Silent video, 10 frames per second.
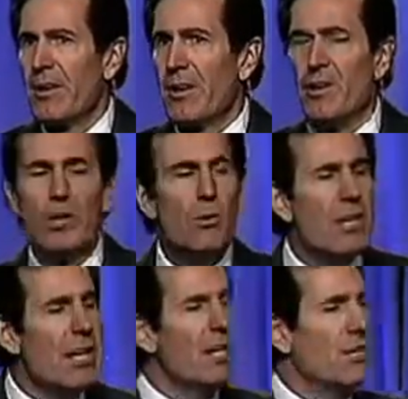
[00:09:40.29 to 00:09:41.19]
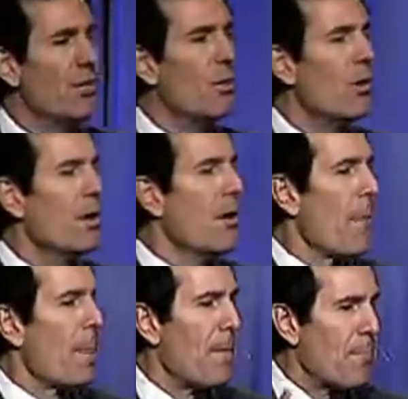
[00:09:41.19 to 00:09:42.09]
You need to
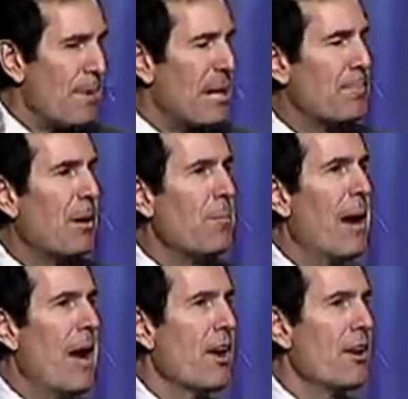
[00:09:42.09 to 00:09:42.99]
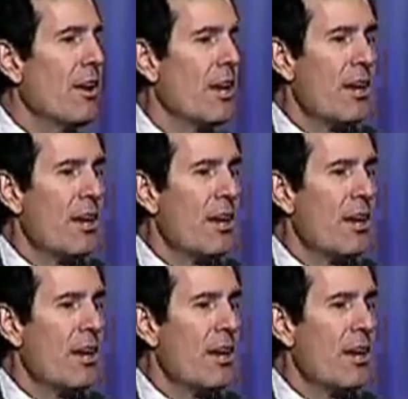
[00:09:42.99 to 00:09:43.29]
be prepared